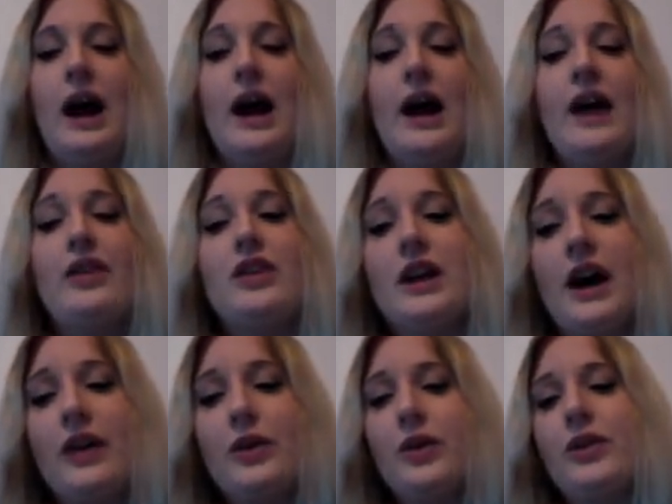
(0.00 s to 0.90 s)
And the
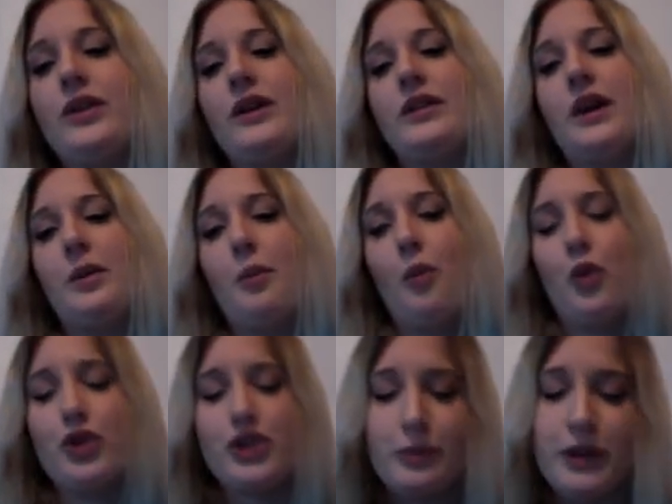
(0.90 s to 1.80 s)
other thing that
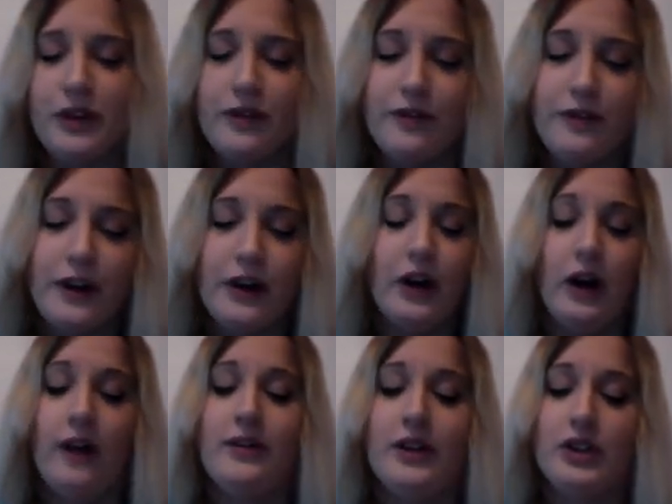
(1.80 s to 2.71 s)
should be very
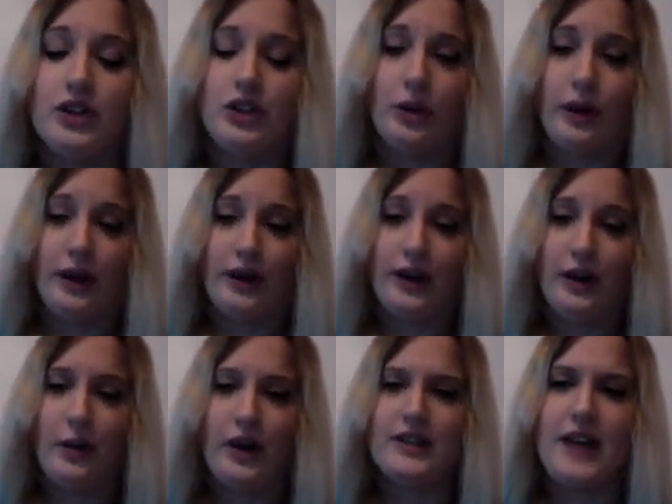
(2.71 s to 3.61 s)
obvious to you right now
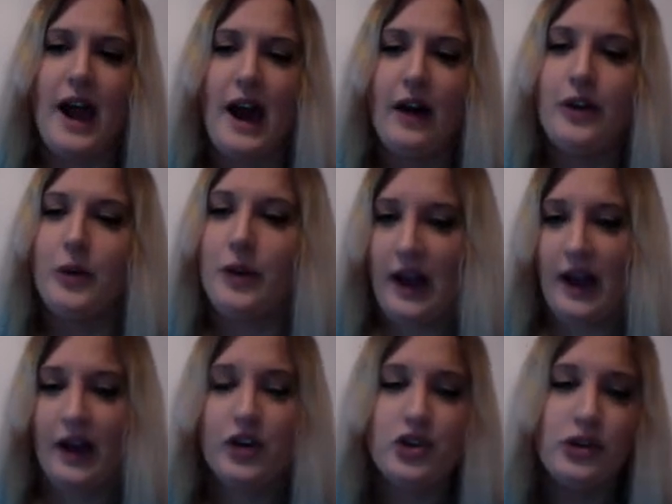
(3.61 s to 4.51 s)
is, how do we
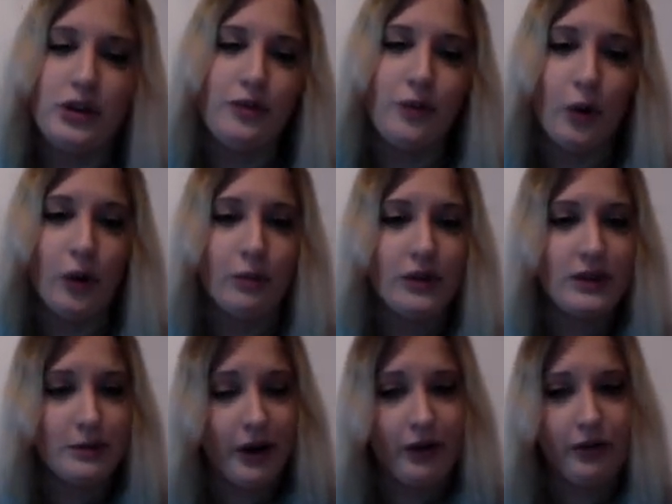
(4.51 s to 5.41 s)
actually form this
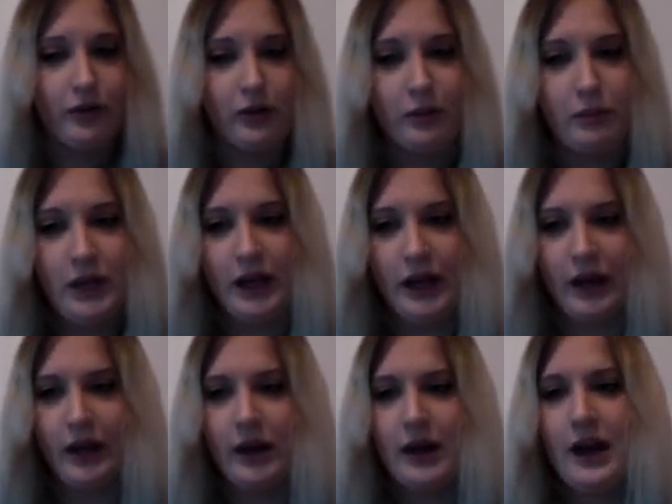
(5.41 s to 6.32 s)
metaphor meaning?
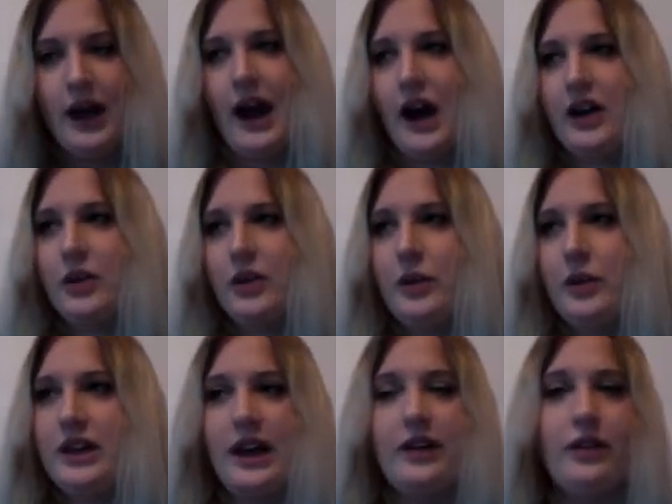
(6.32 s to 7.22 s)
How do we
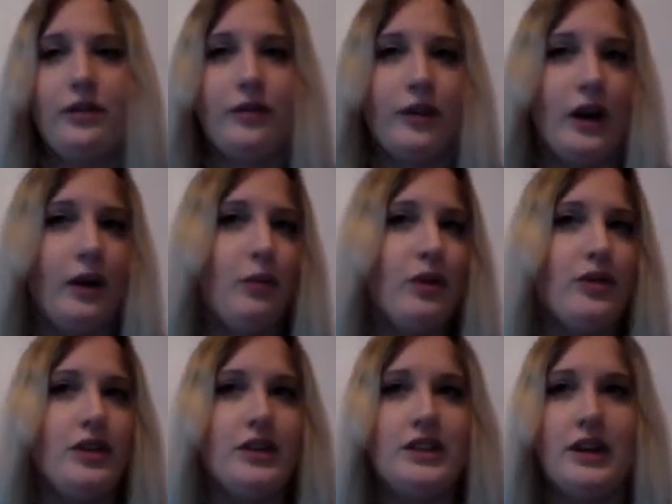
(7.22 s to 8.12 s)
get from the
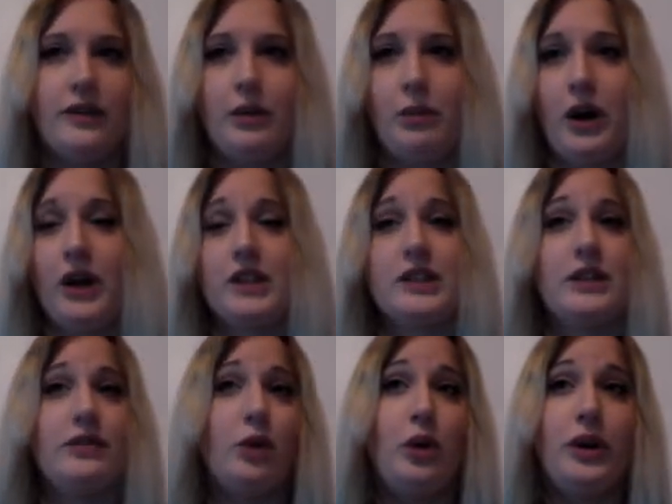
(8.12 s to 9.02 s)
different parts of
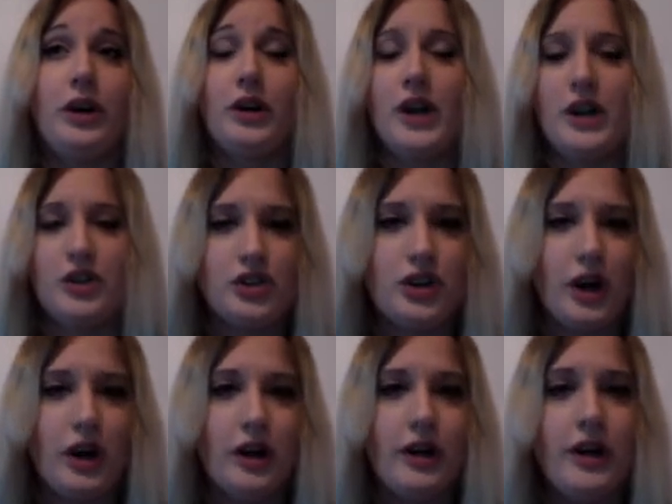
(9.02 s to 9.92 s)
lawyer and shark
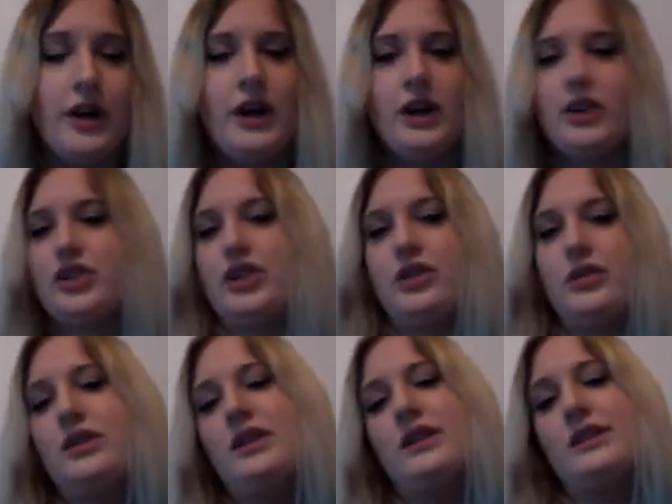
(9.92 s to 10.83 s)
to
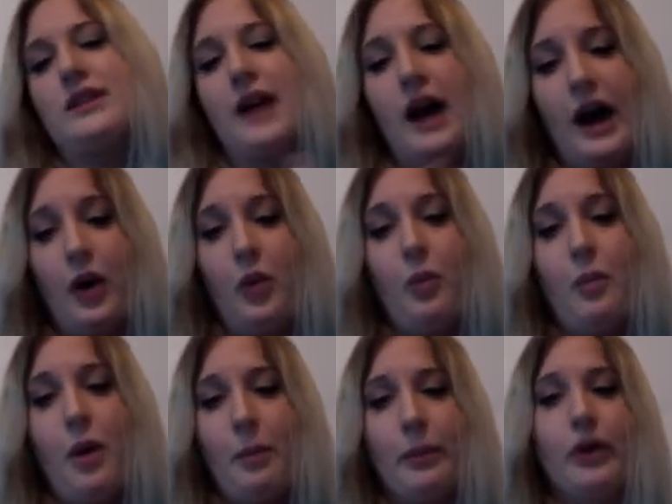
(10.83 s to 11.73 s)
this
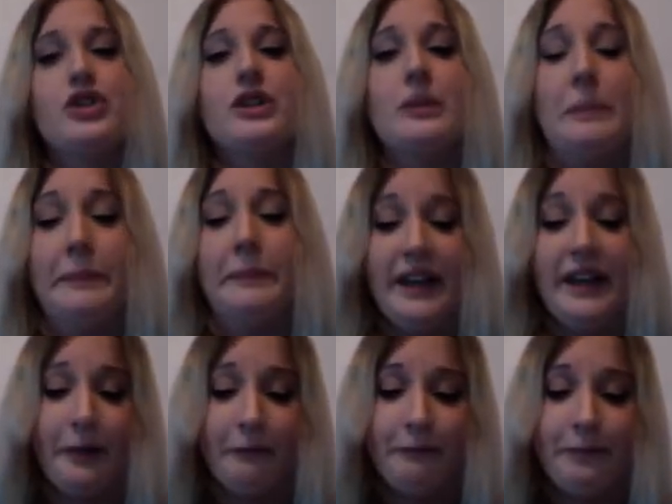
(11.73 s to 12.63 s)
emergent meaning?
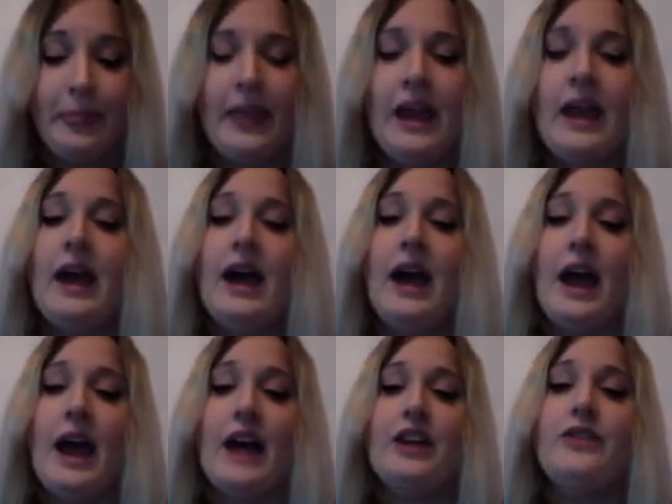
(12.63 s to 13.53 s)

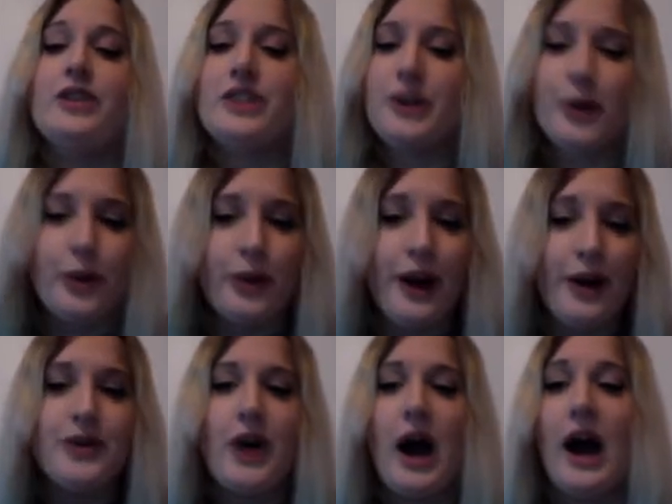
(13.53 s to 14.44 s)
And if you stick around,
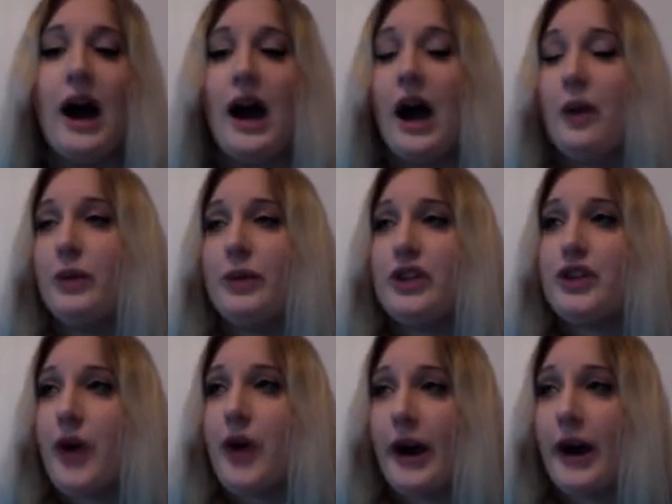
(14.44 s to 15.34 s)
I will be
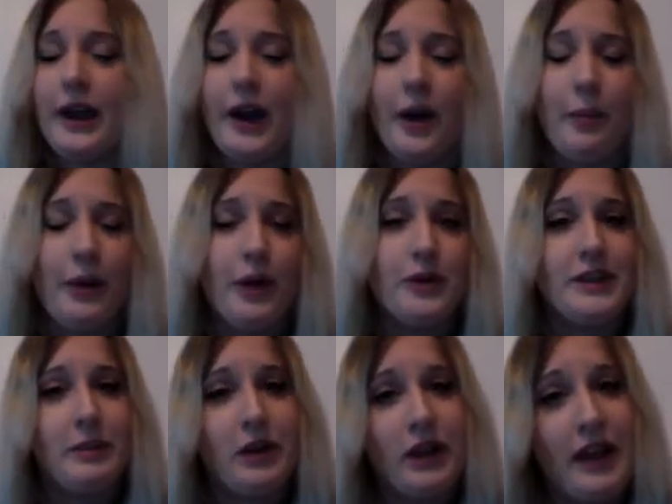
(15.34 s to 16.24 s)
talking about
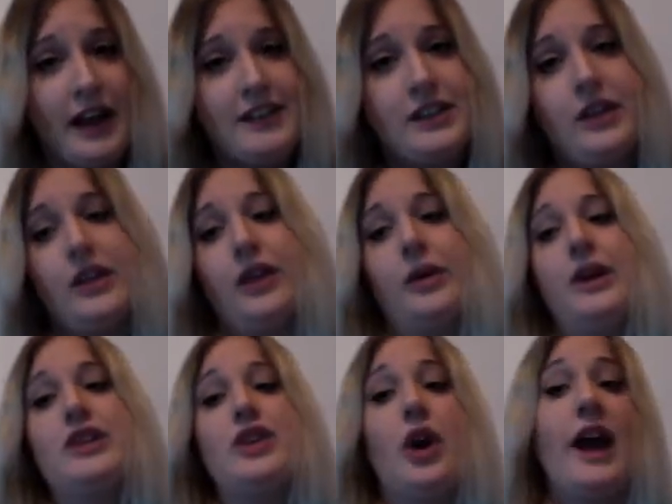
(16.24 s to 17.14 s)
some classic theories
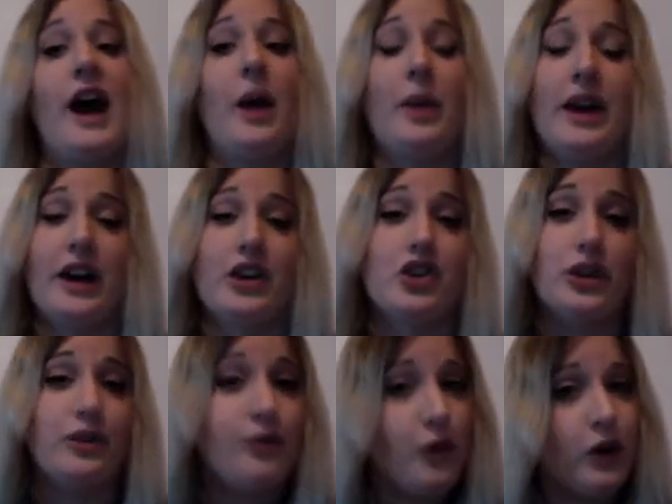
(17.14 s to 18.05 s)
on how we actually
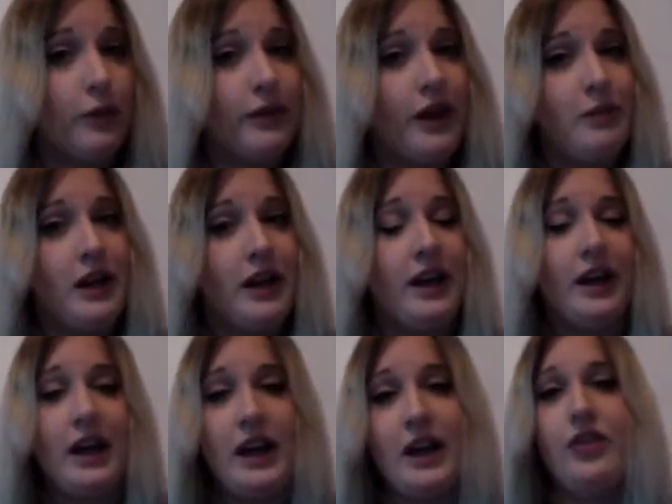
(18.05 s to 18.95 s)
form that meaning
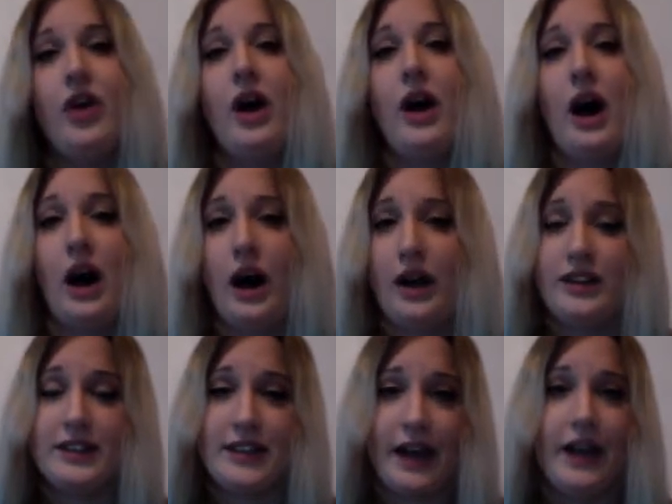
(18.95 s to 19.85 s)
in the
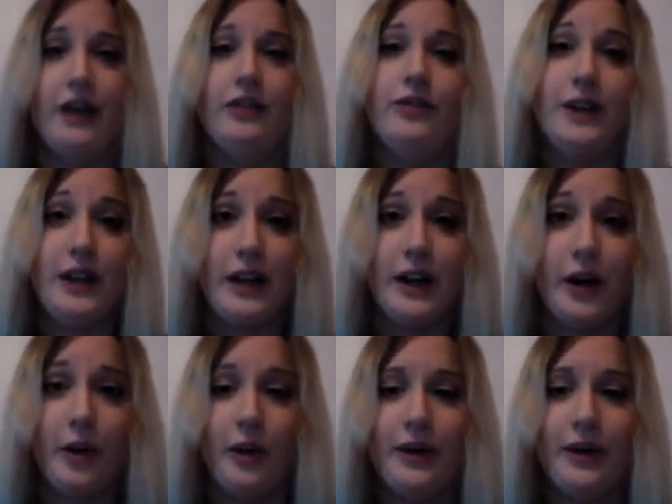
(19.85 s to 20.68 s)
second video.